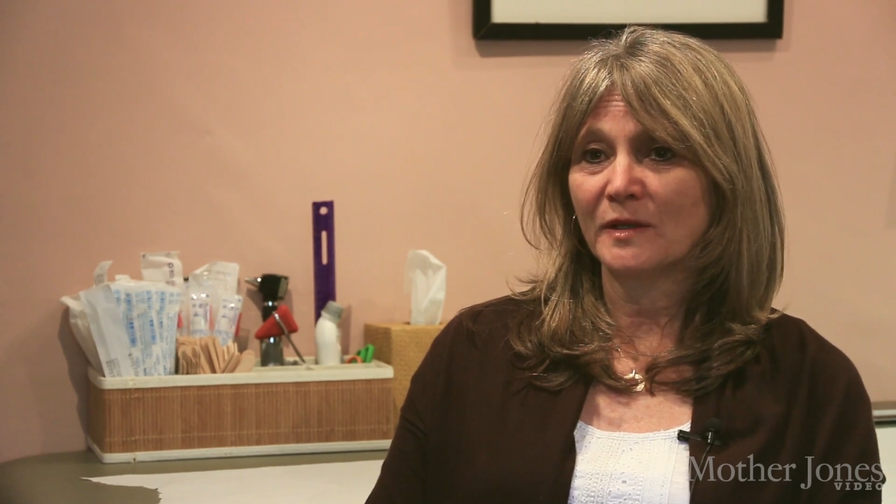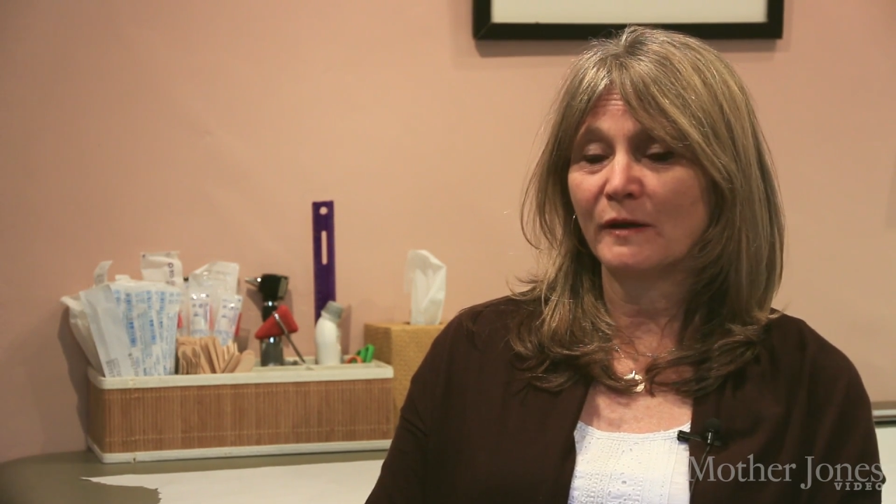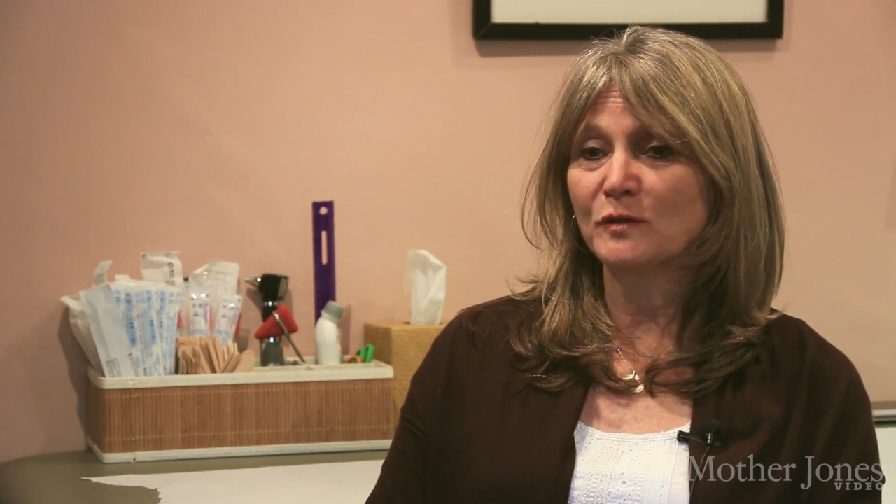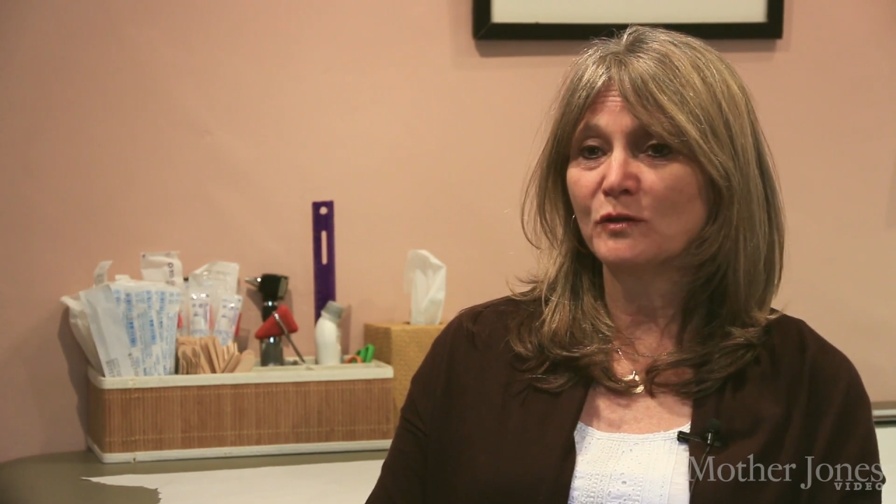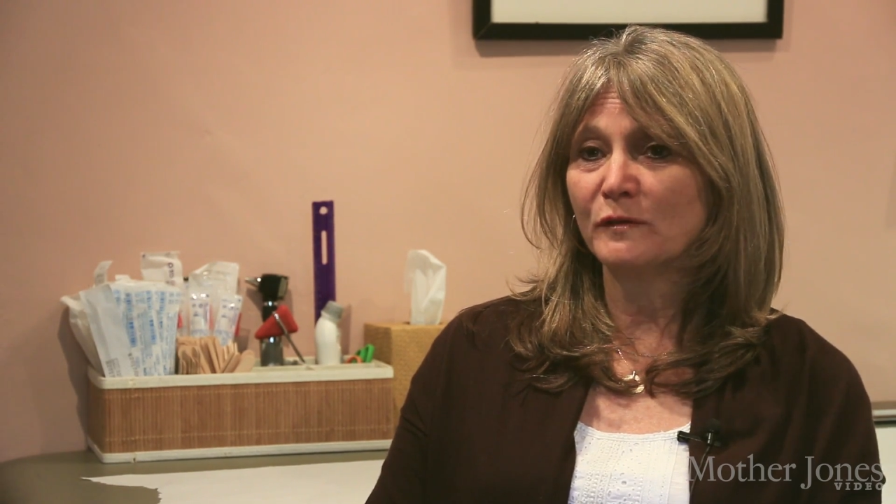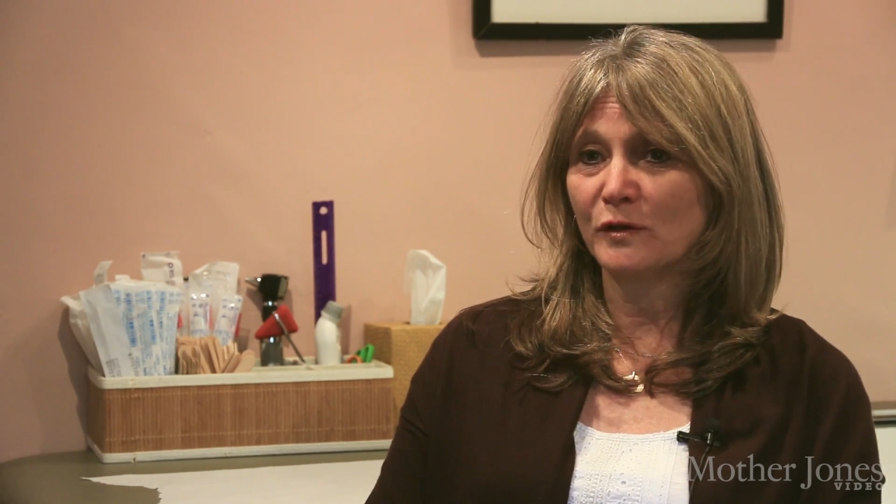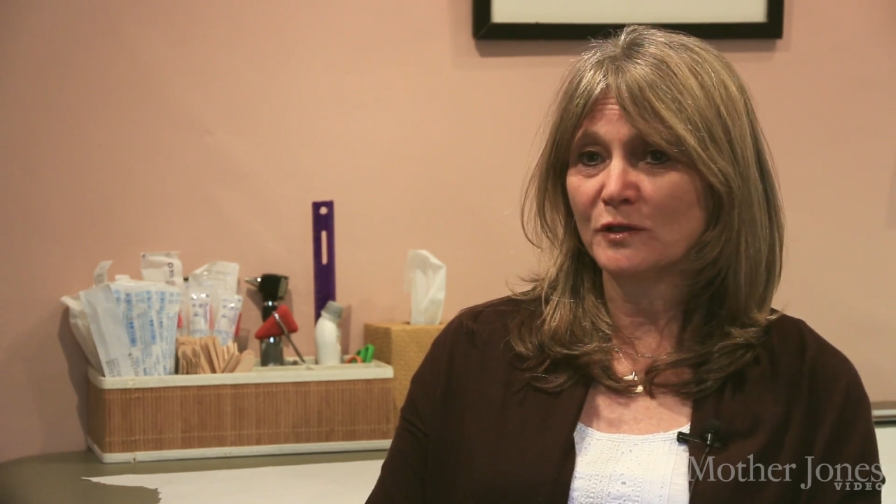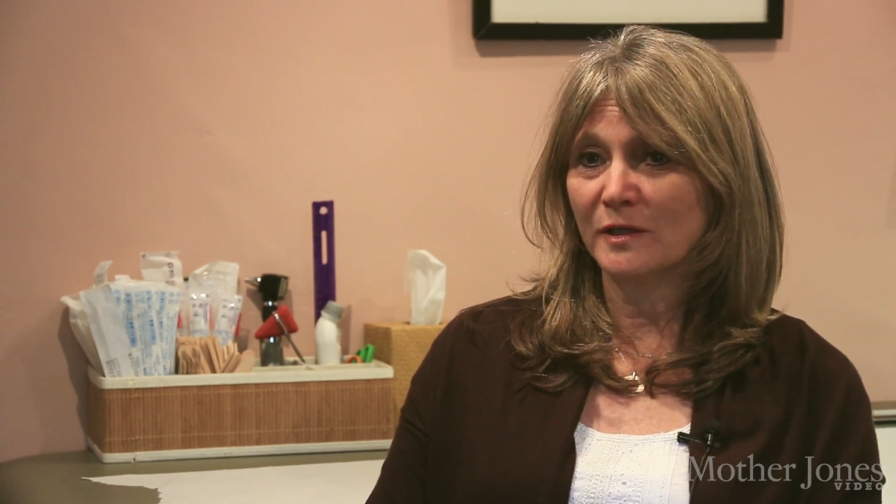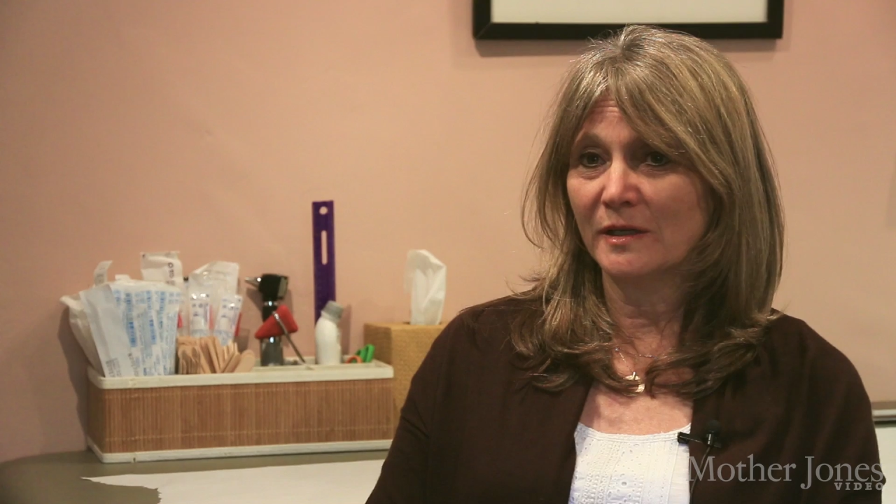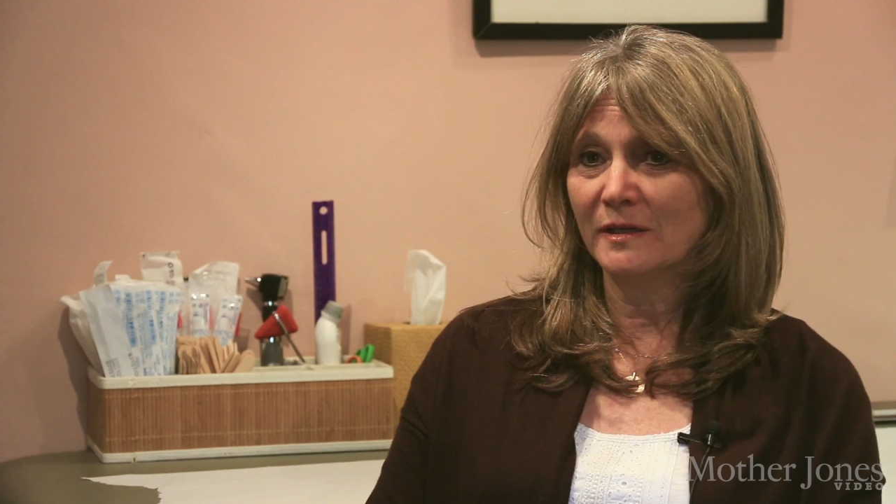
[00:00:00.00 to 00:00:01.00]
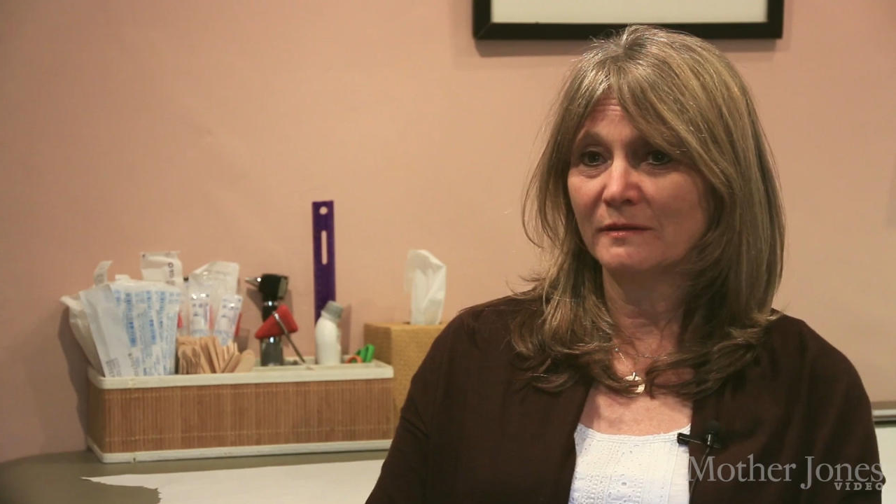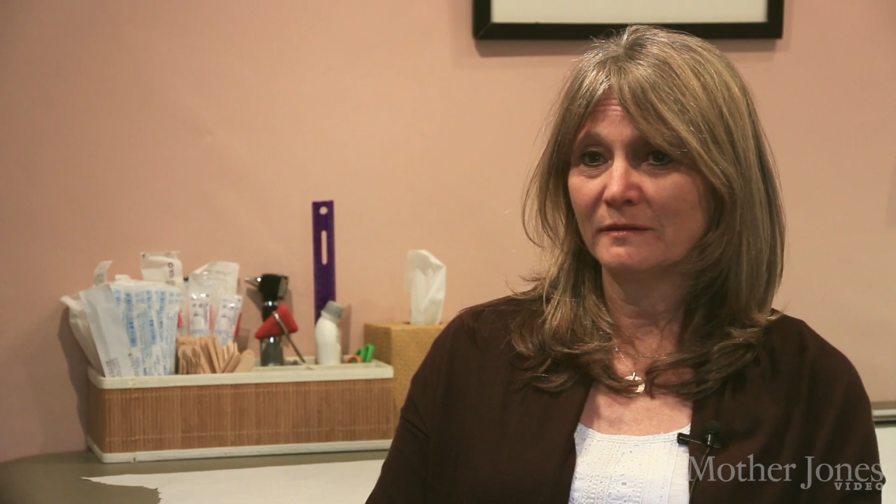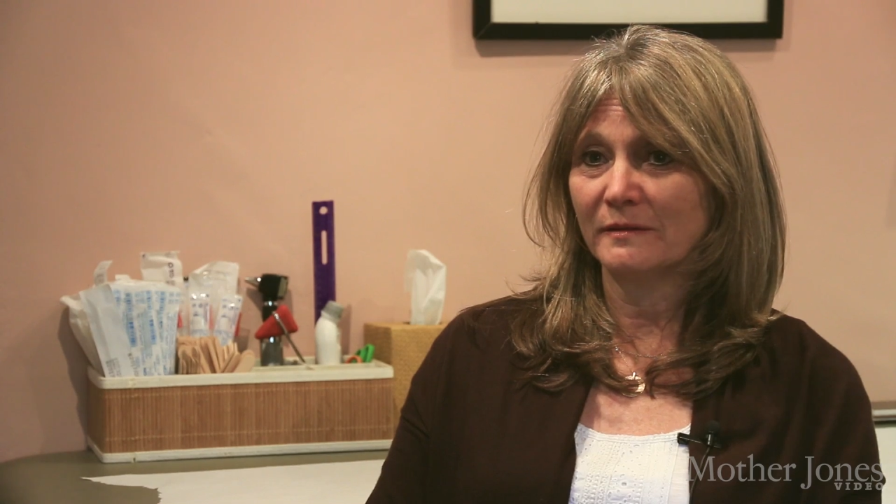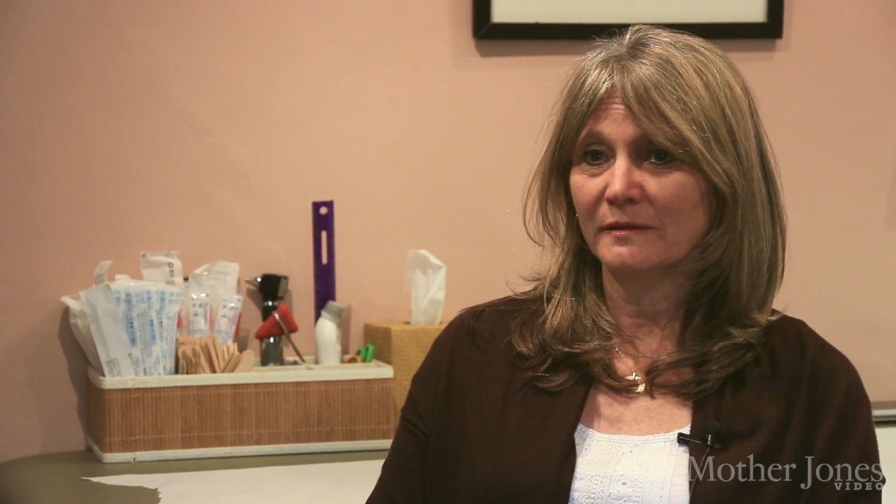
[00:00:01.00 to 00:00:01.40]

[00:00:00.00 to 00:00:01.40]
Tufts University